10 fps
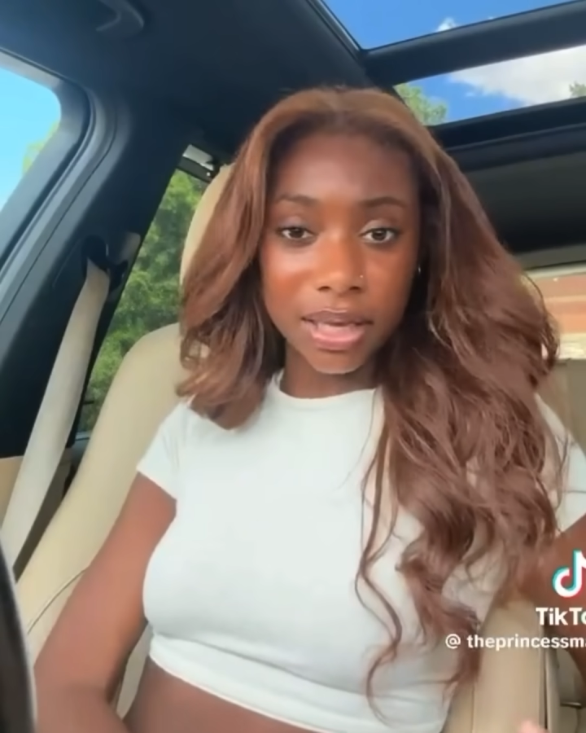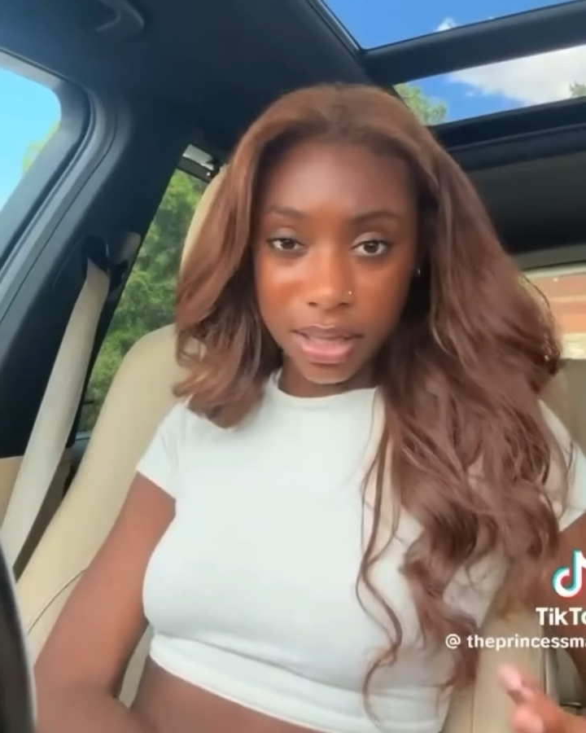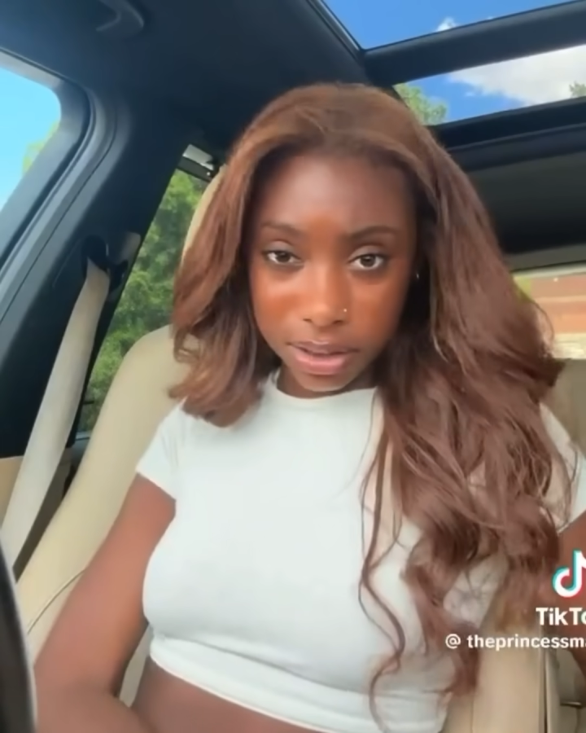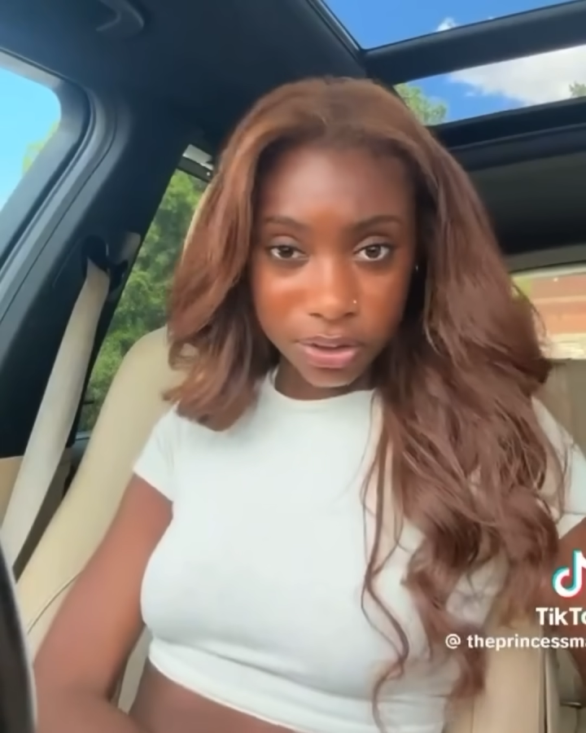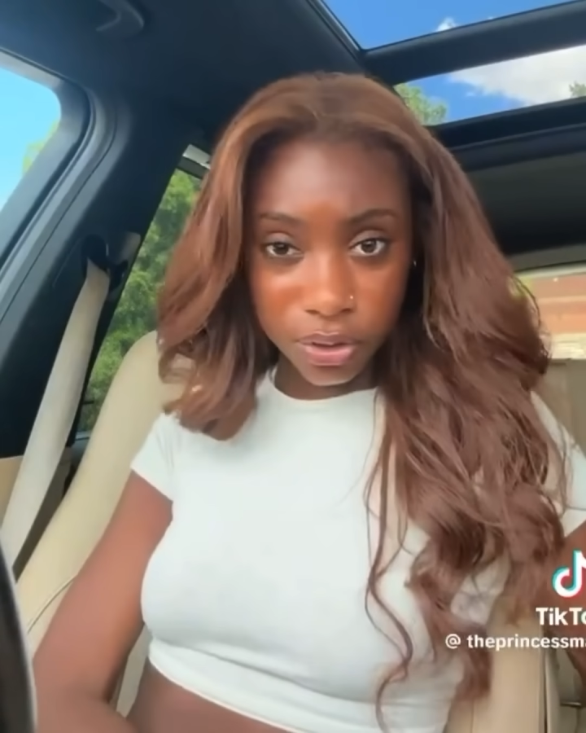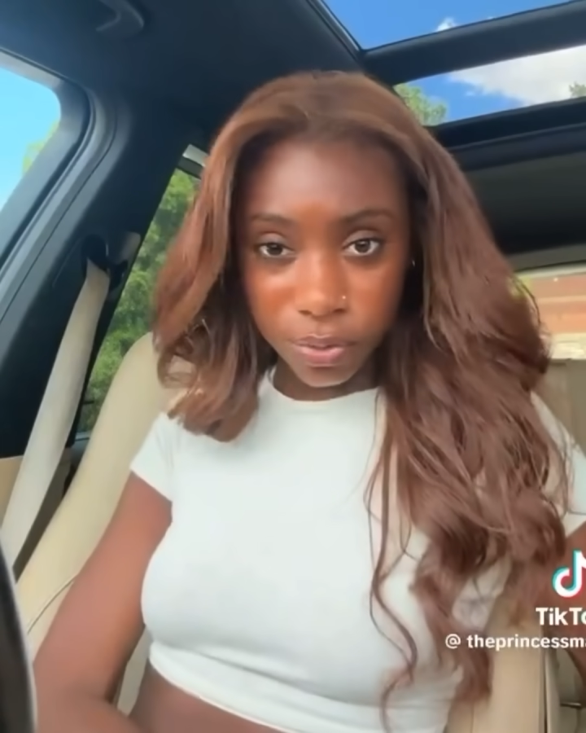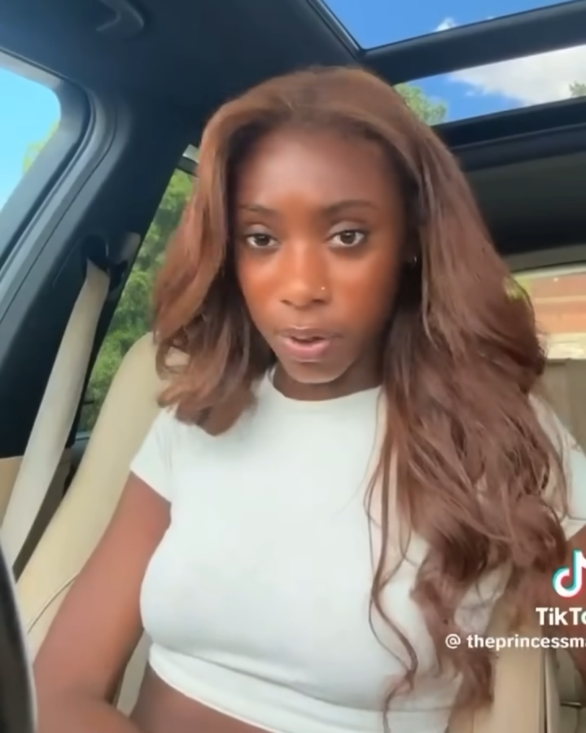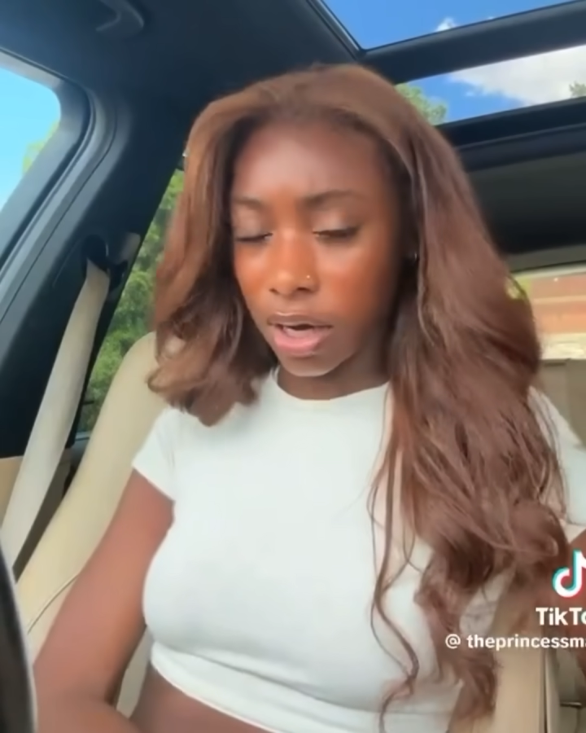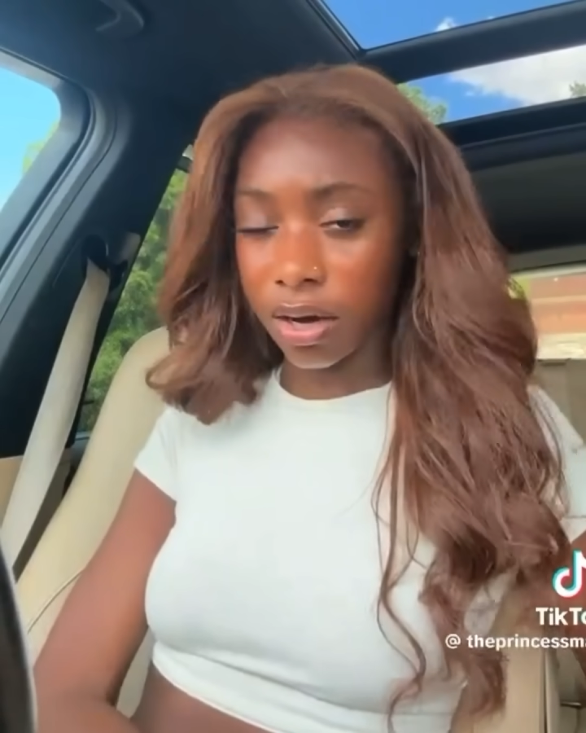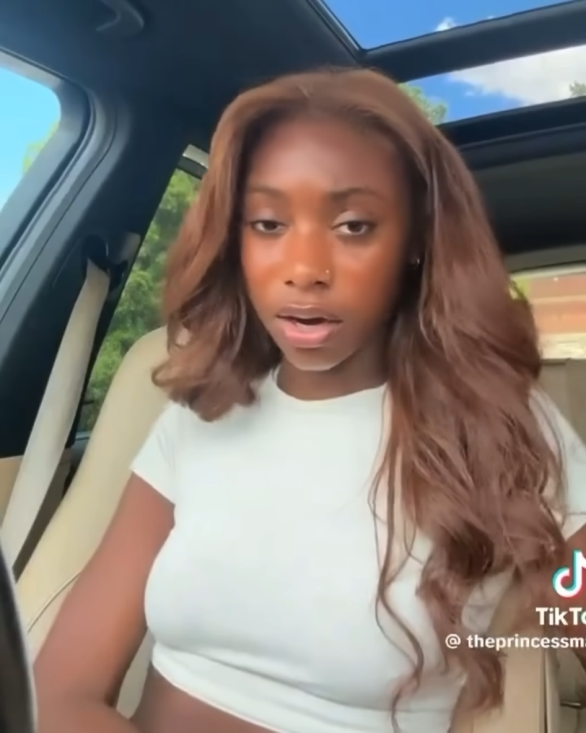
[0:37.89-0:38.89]
into
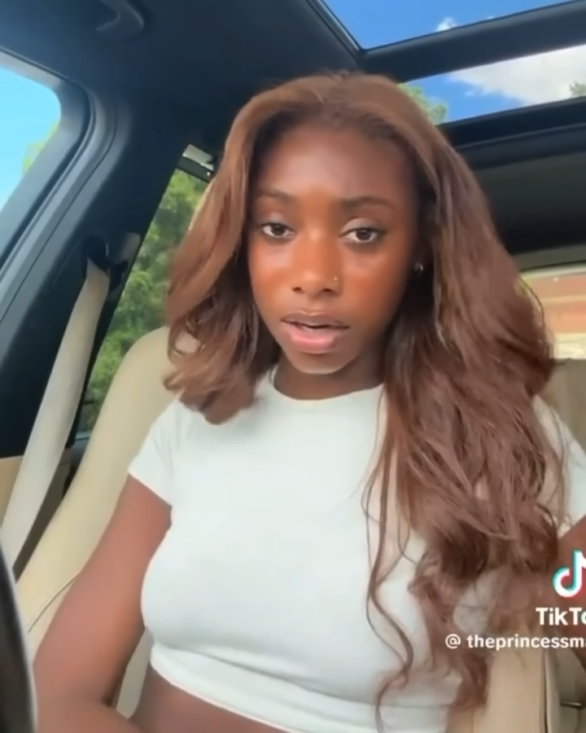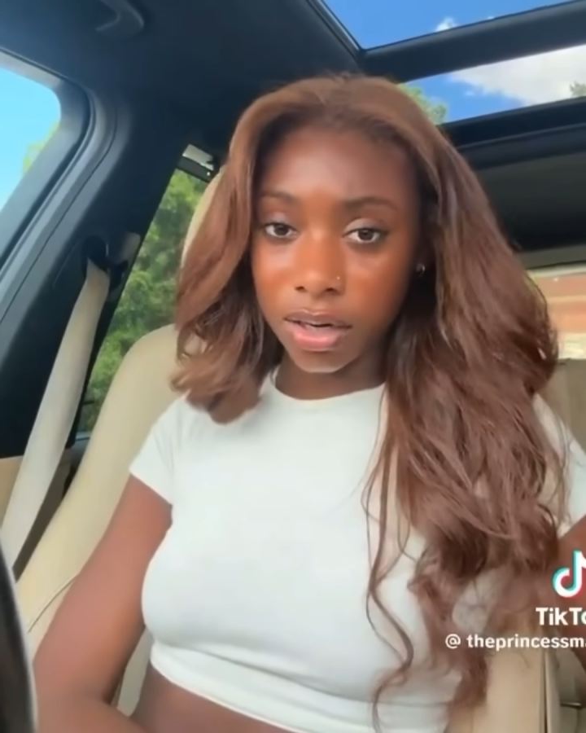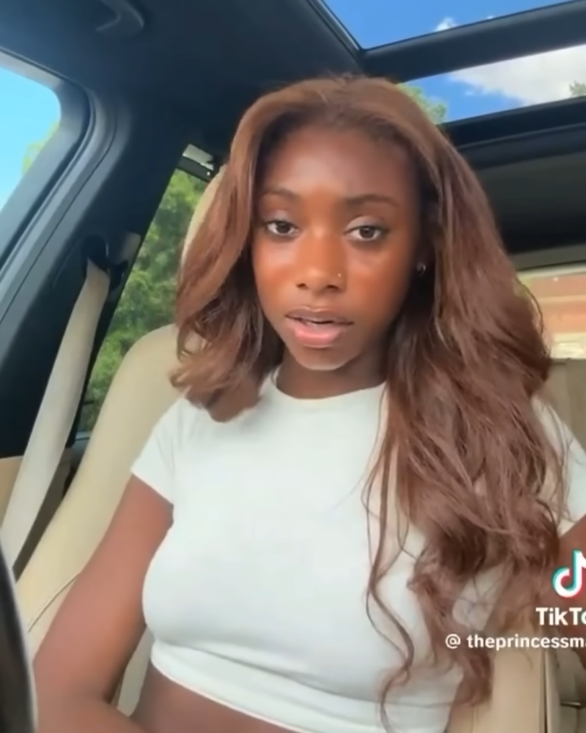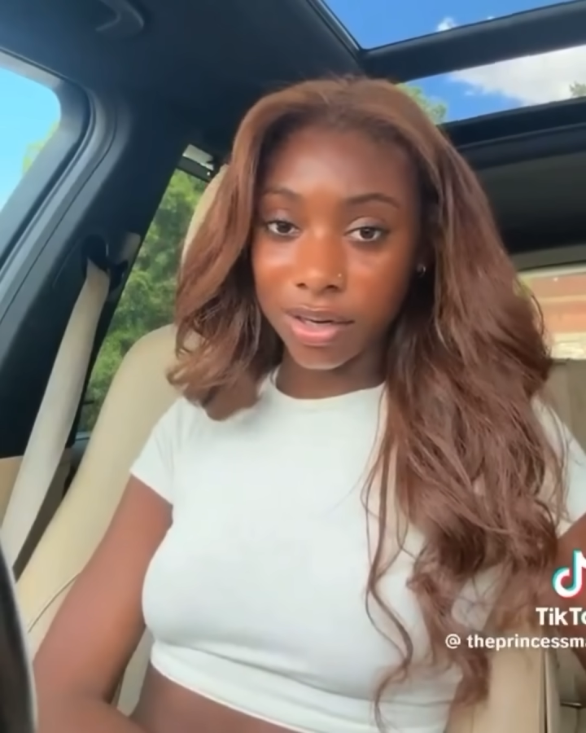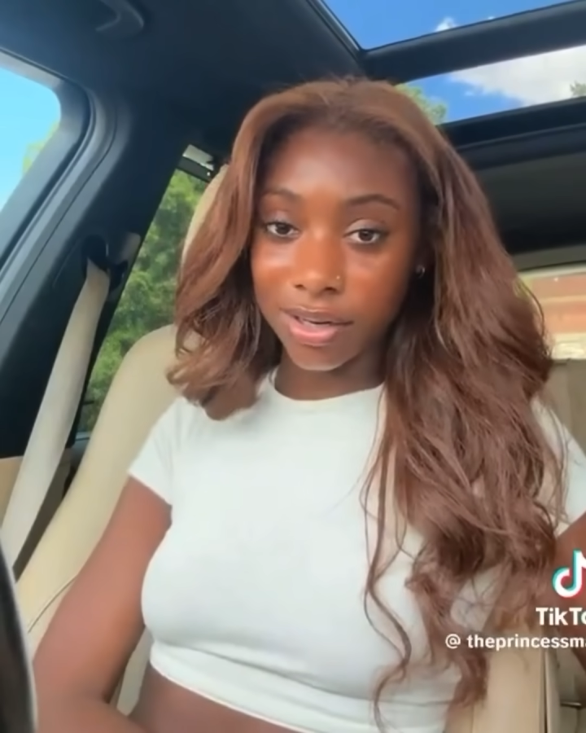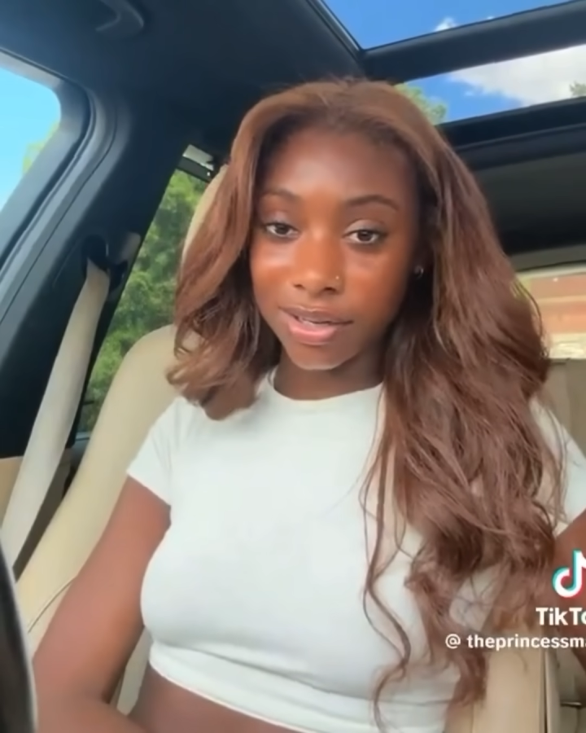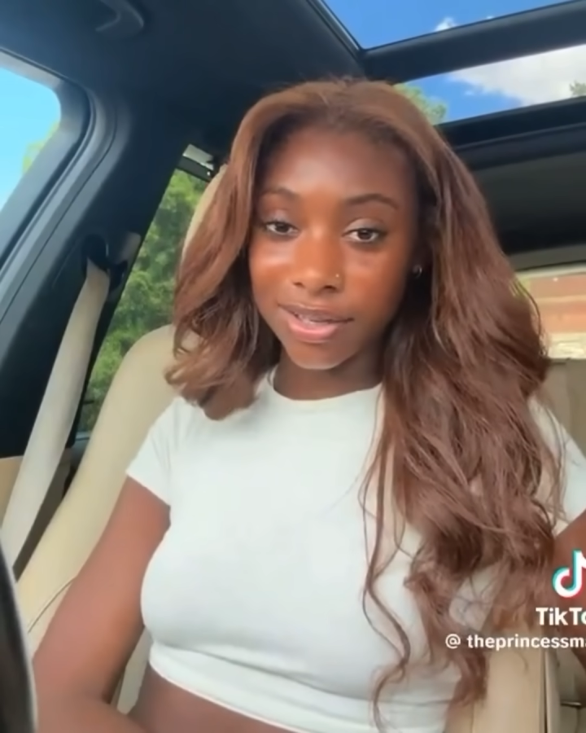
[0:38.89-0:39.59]
my car.